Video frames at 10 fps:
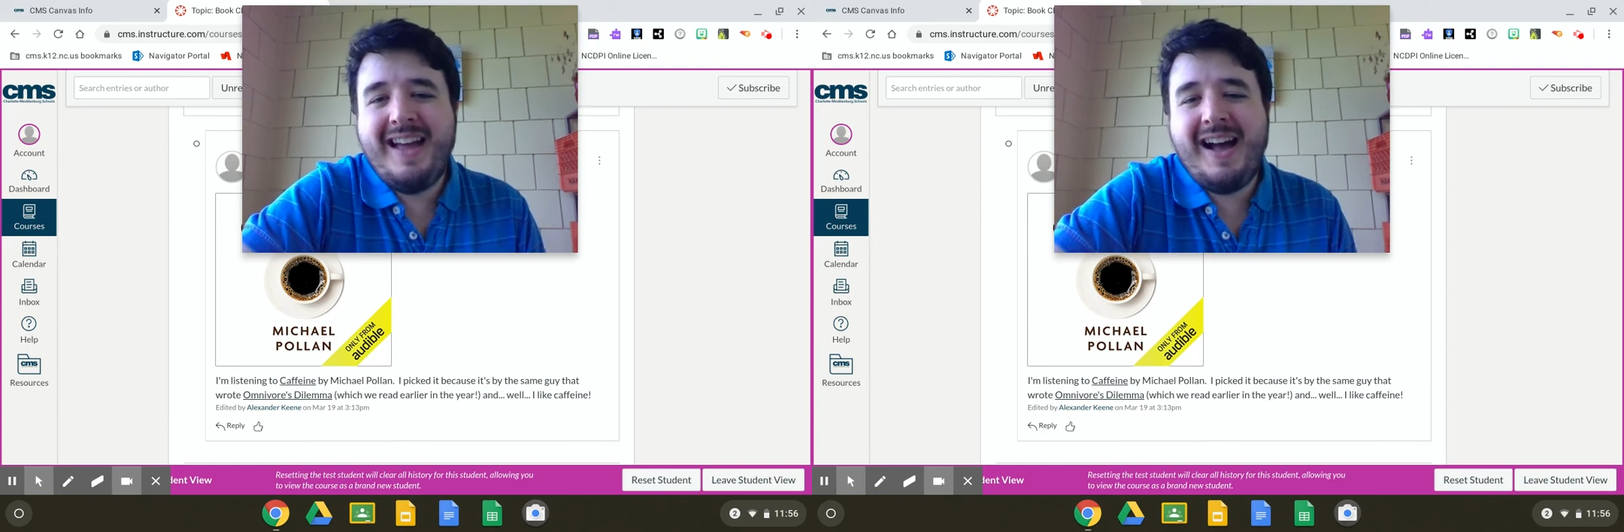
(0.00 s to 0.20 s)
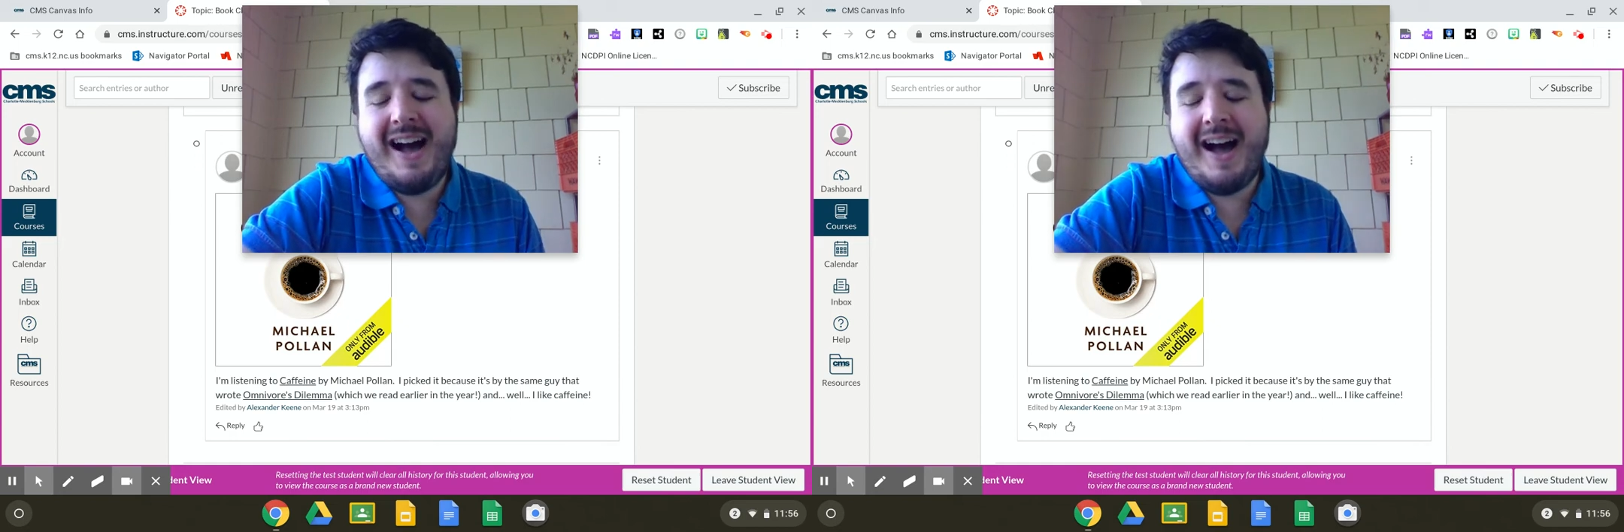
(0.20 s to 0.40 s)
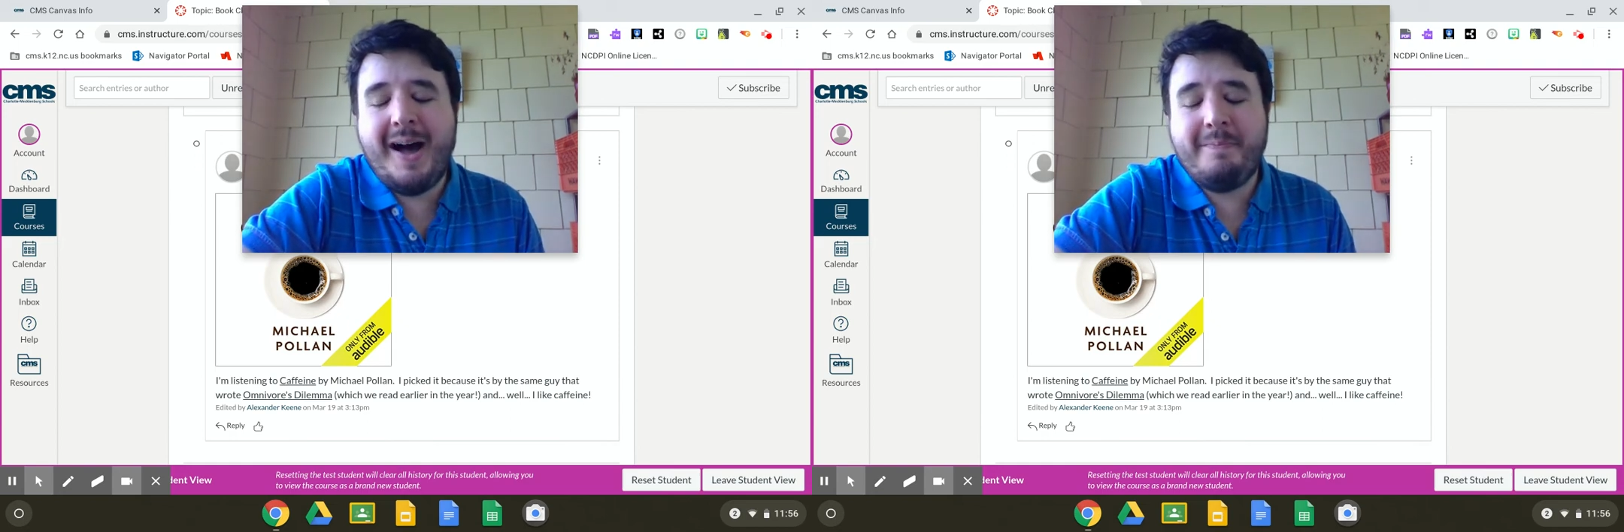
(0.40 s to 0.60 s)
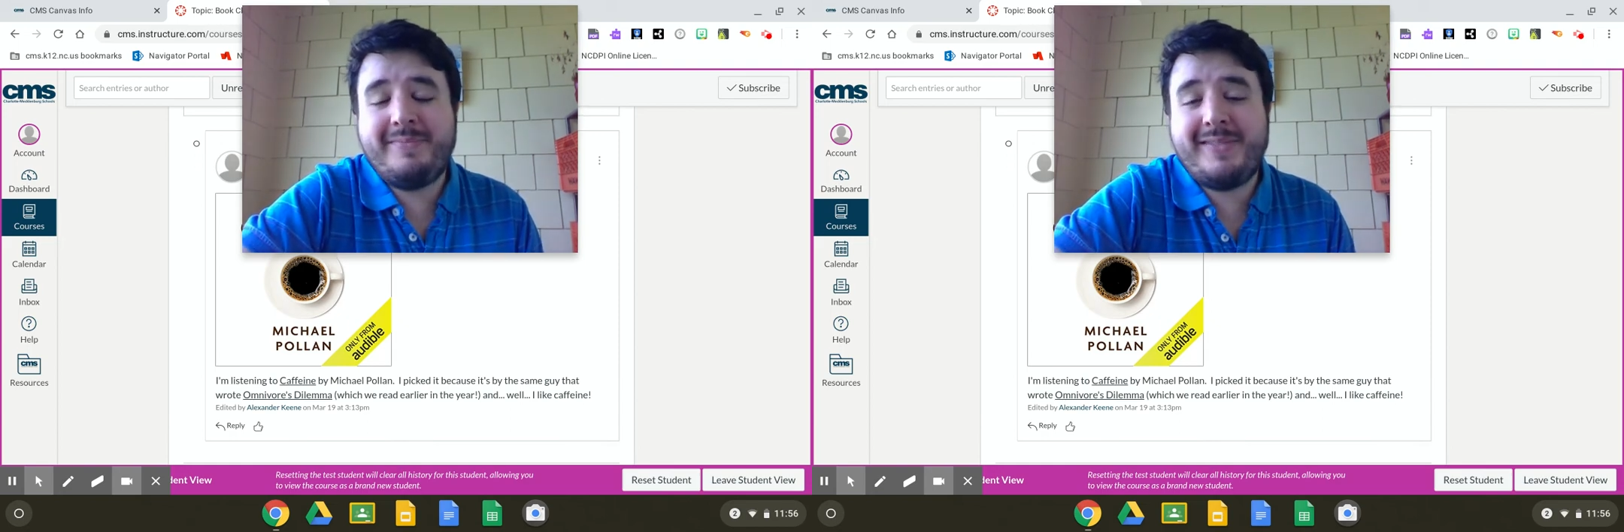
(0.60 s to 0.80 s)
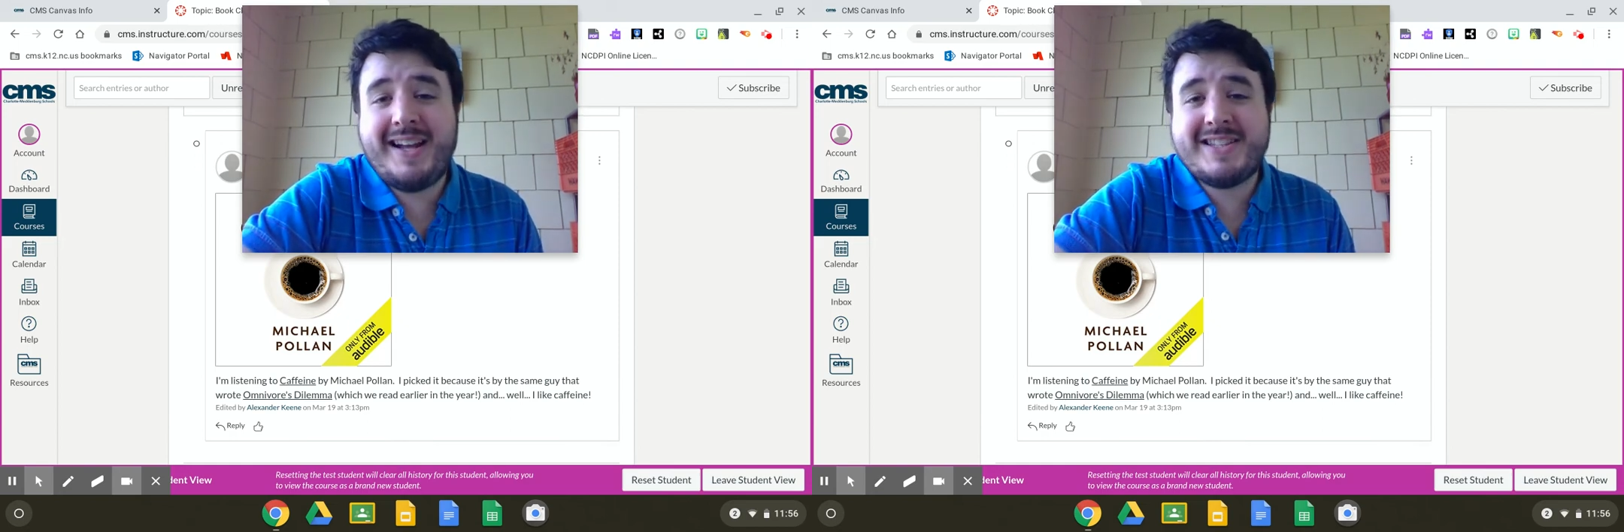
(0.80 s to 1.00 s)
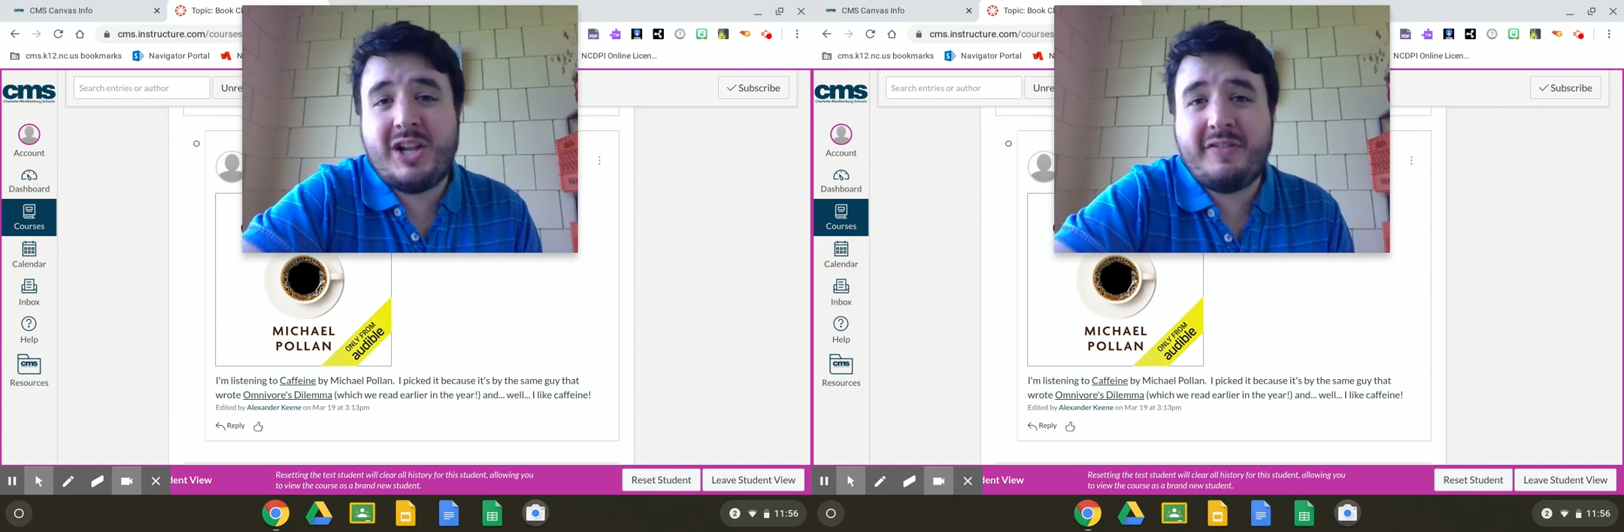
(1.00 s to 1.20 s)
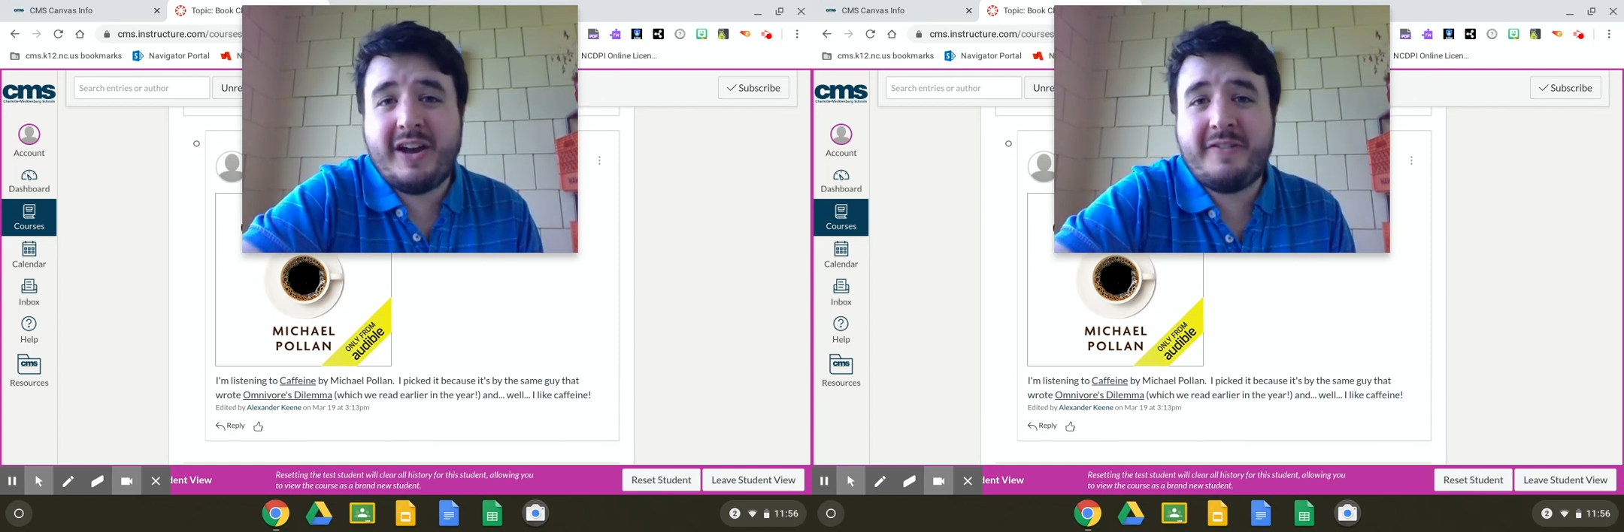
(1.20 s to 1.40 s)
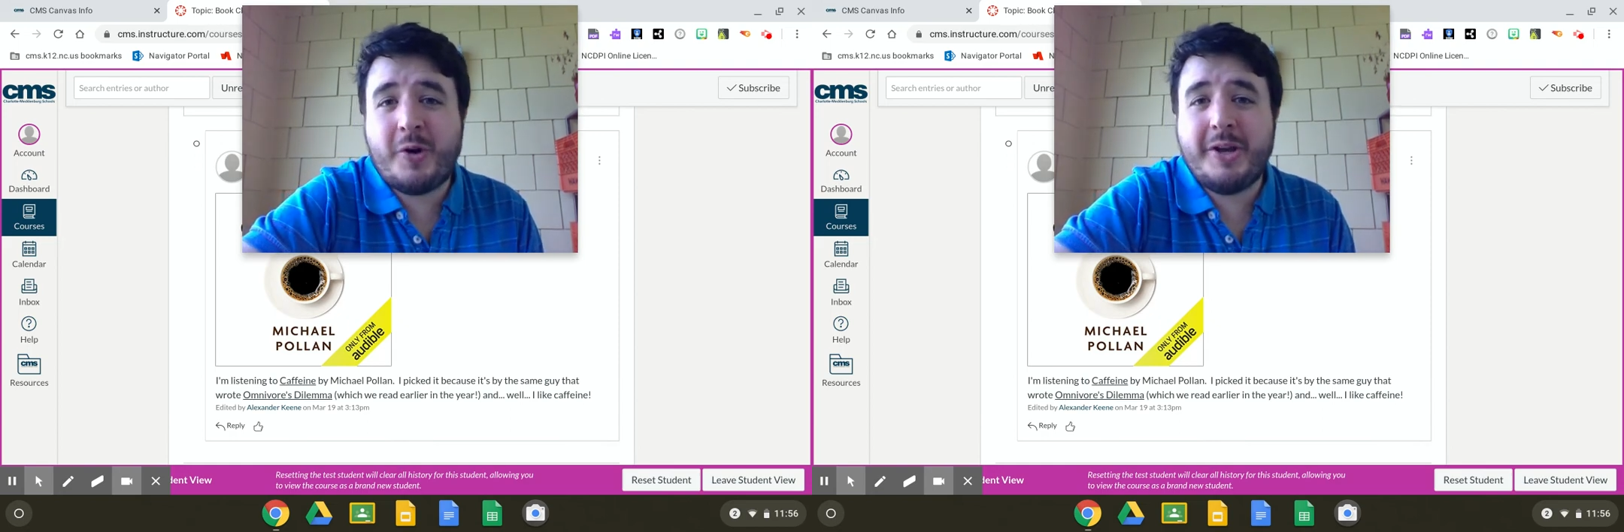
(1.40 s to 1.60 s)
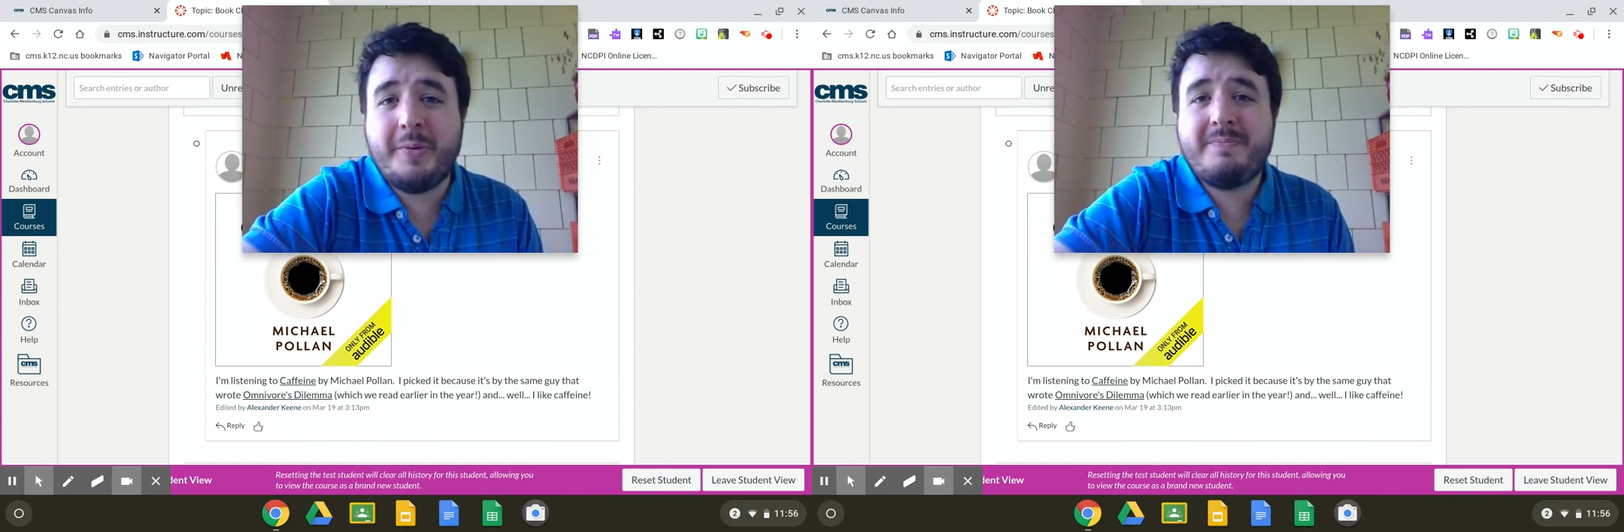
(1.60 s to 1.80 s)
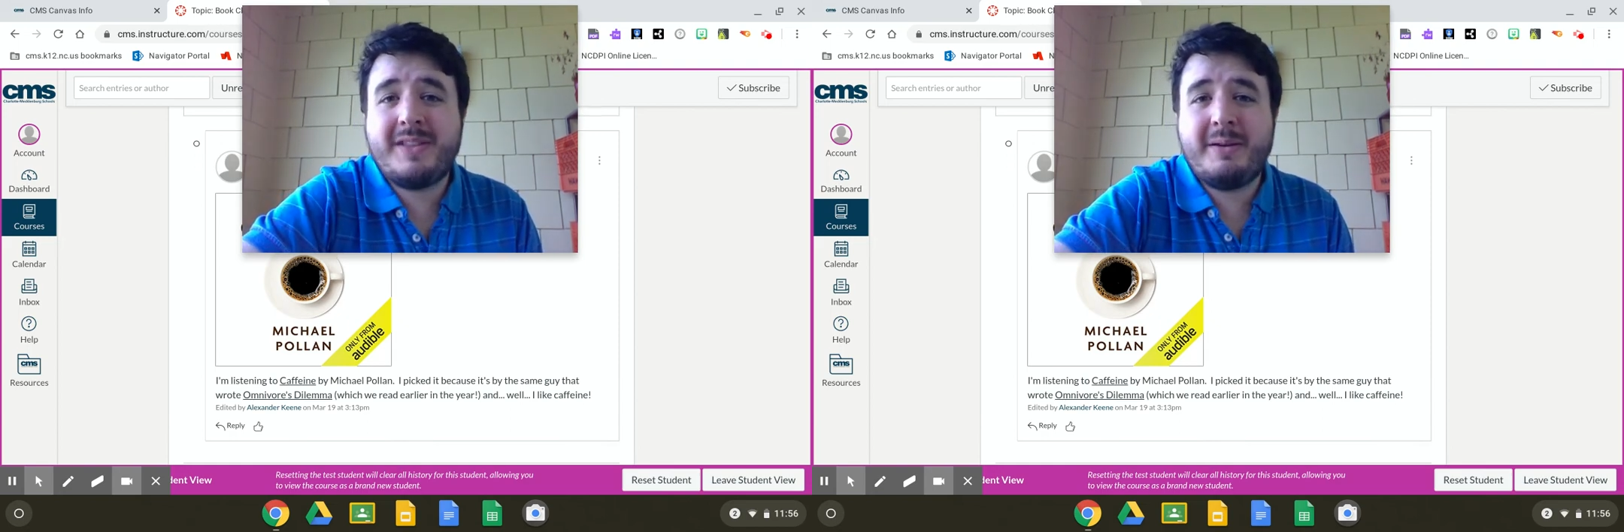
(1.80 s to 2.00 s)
That's all I've got for you.